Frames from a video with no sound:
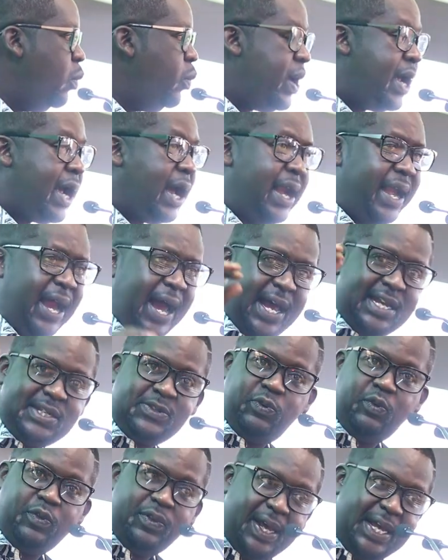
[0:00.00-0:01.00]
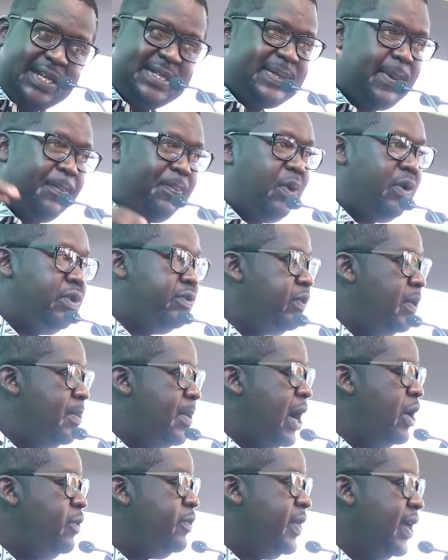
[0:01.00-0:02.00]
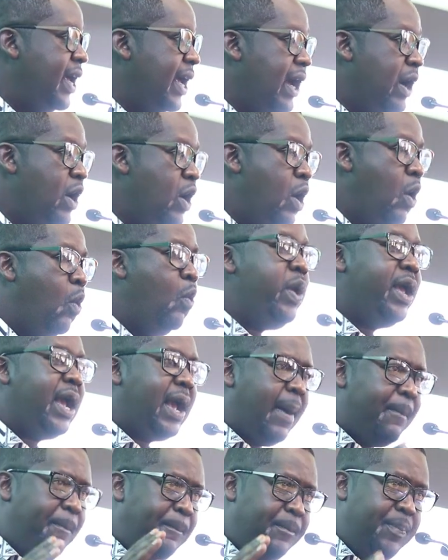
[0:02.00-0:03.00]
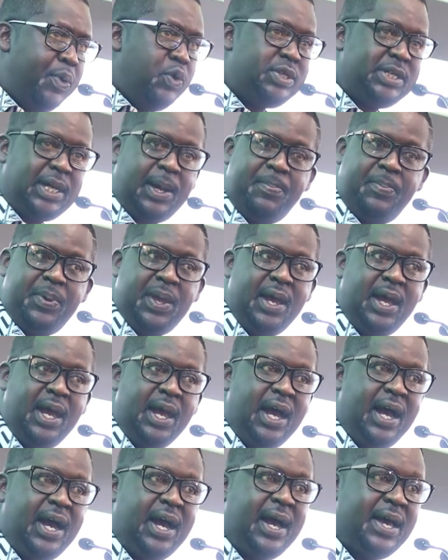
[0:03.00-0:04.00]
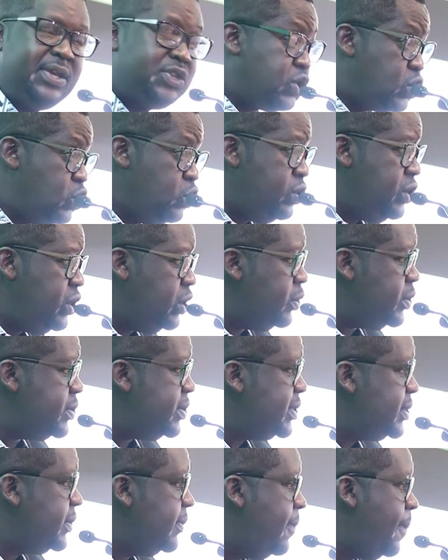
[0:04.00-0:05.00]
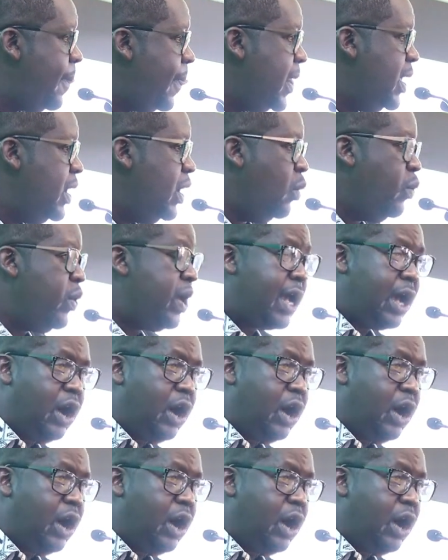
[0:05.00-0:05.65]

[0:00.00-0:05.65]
we can ask for that support from out there. We can put up studios, we